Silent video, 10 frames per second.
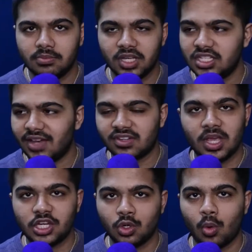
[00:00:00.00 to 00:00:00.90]
because you have to
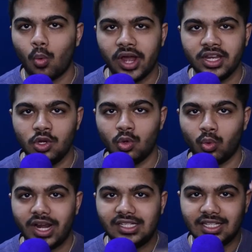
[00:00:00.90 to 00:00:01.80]
make sure when you
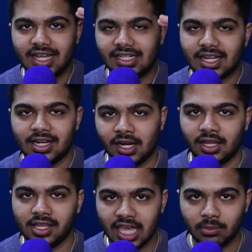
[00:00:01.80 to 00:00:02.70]
raise the desk, none
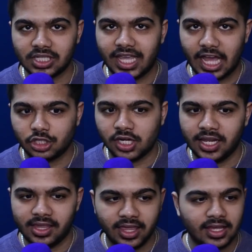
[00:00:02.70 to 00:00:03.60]
of the cables catch on
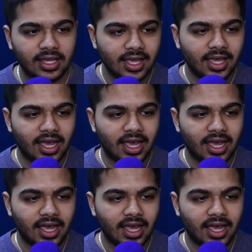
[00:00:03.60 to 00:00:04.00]
anything.